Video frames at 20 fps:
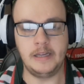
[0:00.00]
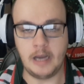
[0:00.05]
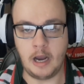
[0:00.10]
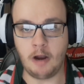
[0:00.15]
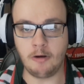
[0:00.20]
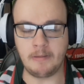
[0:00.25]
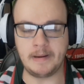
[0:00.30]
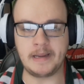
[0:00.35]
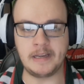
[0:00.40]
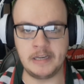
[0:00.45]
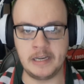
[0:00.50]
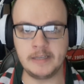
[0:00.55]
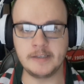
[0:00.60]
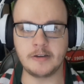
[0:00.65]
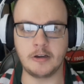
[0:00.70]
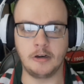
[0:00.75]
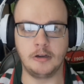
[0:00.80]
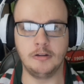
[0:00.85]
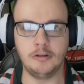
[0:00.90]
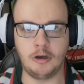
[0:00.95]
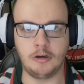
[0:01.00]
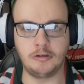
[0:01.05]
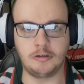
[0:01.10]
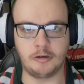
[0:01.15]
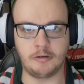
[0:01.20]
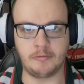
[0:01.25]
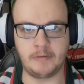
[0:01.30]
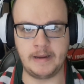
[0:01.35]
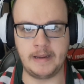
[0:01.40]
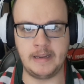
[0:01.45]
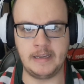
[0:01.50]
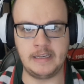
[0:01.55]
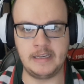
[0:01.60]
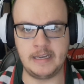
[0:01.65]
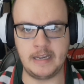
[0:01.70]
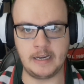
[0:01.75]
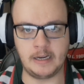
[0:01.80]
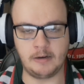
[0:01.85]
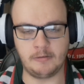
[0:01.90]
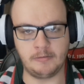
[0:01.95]
I reckon he's got a long career in
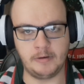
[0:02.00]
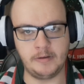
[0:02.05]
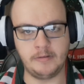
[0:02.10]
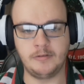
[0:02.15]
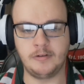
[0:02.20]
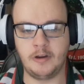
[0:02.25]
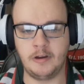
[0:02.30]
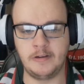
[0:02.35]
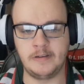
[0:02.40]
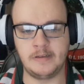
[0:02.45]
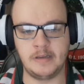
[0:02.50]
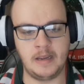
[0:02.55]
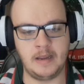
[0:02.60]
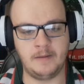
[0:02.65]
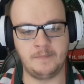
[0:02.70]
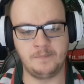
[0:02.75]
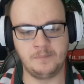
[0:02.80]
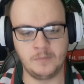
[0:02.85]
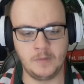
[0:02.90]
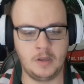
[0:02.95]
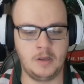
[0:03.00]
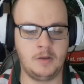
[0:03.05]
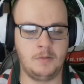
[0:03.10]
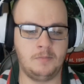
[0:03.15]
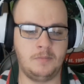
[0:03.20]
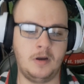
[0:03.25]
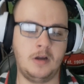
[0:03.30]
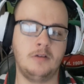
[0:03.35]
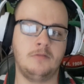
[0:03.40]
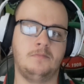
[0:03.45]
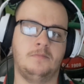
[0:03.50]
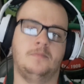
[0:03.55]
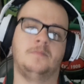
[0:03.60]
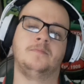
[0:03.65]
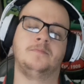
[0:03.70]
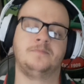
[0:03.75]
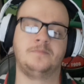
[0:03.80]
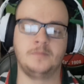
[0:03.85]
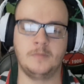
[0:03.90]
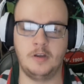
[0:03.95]
the NRL, no doubt. But
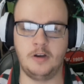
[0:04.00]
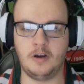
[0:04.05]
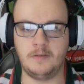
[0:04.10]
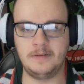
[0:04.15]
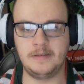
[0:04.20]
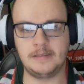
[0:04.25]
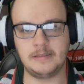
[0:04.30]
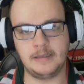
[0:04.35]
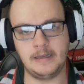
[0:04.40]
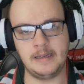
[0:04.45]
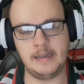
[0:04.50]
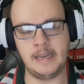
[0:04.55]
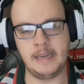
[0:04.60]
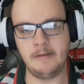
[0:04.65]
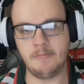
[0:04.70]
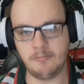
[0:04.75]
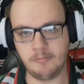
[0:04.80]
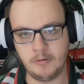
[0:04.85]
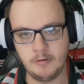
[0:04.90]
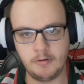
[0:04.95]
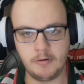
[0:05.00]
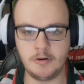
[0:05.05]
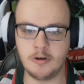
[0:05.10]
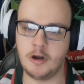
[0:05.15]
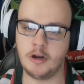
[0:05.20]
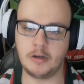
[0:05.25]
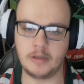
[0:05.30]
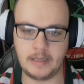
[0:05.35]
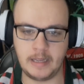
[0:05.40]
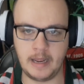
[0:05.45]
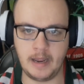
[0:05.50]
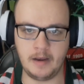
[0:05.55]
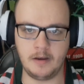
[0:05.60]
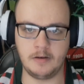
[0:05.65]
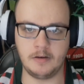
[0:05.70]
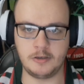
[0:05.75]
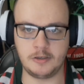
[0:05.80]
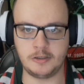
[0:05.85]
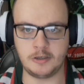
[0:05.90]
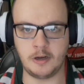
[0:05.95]
obviously, he will not get
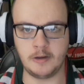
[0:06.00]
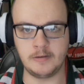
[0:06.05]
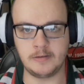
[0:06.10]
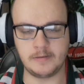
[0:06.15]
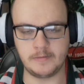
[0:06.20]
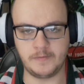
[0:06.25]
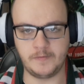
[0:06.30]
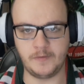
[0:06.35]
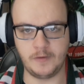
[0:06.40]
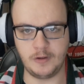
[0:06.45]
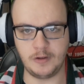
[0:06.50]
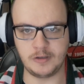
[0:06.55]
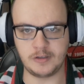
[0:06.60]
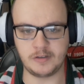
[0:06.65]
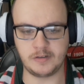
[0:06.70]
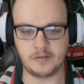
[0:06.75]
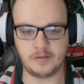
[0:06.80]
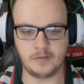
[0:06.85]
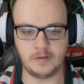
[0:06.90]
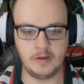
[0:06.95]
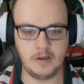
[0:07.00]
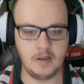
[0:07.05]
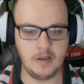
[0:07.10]
chose first